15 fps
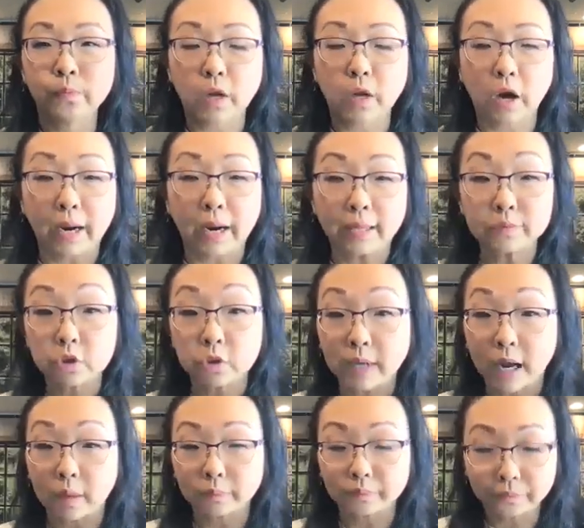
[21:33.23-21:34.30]
All right, so
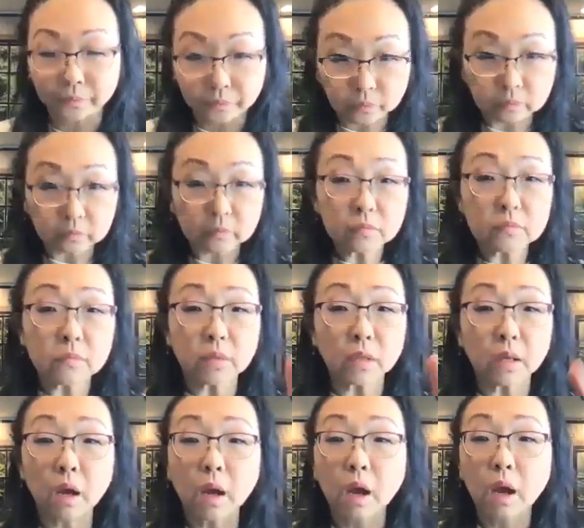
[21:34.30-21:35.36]
now
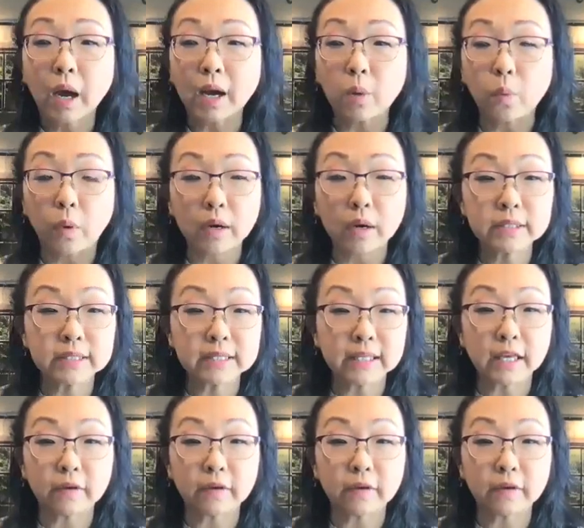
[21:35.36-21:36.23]
I want to see